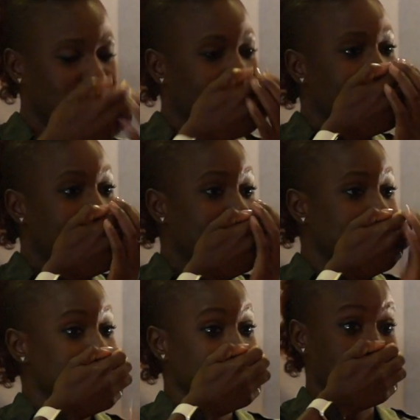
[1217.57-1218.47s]
Anyway,
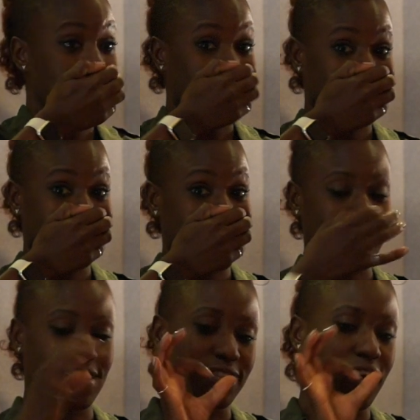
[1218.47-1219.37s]
any. this is a mask like
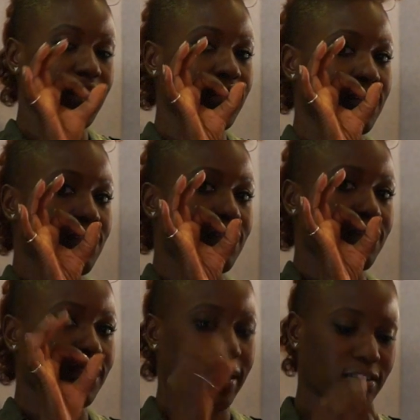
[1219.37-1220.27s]
this, and it's got a
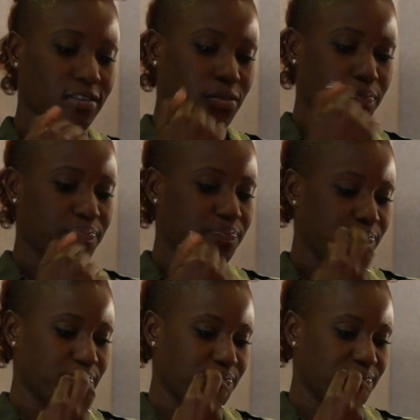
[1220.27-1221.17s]
little, like a little
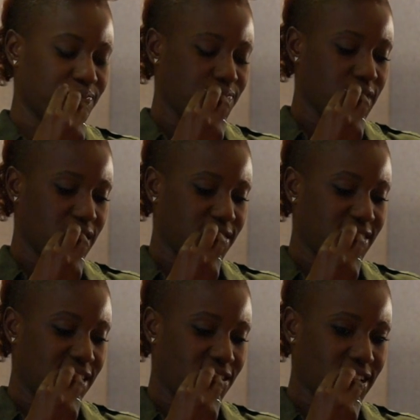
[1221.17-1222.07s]
uh,
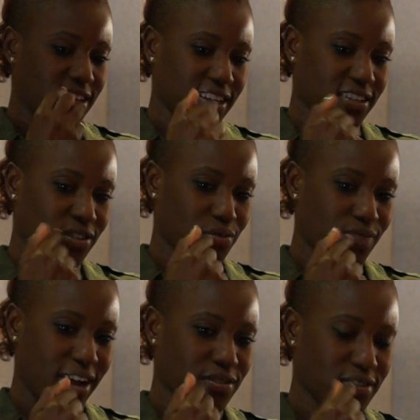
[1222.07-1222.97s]
thing on it, like a little
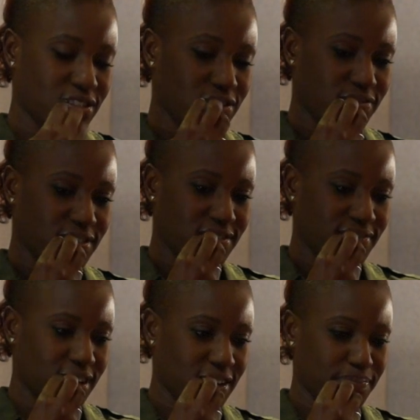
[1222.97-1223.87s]
round
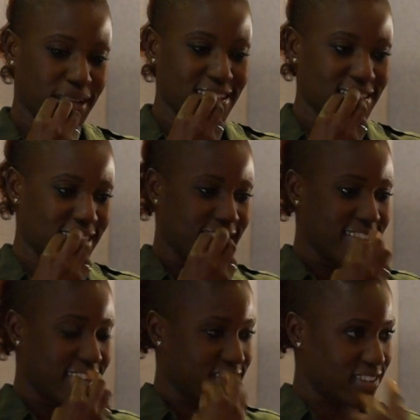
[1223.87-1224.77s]
uh, plastic
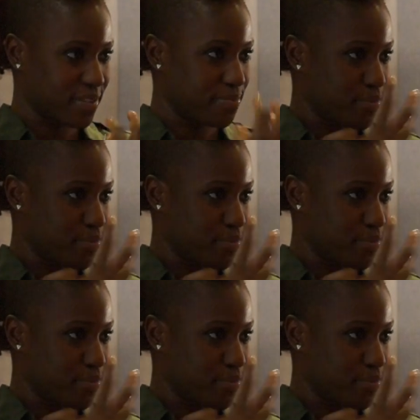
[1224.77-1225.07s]
thing that like